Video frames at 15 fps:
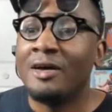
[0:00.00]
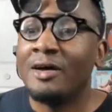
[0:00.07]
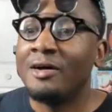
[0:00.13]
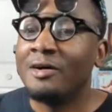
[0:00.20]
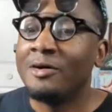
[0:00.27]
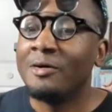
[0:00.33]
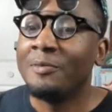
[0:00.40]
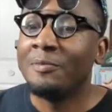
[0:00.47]

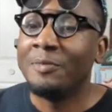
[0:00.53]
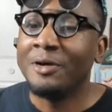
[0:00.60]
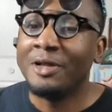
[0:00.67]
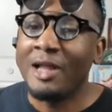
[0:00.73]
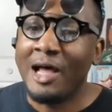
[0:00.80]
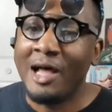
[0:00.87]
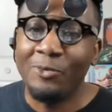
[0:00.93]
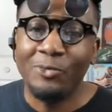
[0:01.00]

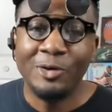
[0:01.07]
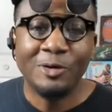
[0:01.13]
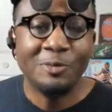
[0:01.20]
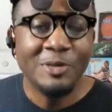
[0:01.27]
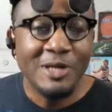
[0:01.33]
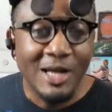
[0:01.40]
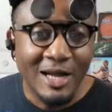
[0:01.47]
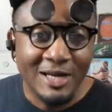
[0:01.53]
but I will
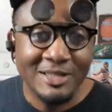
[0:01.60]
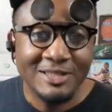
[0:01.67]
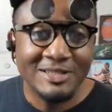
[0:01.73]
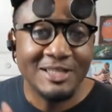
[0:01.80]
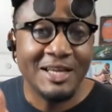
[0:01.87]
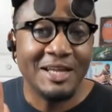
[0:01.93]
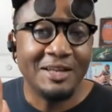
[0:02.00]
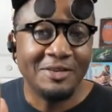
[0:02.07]
be
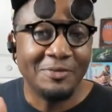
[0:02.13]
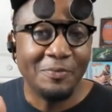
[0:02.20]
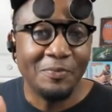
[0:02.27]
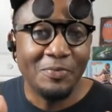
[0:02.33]
honest that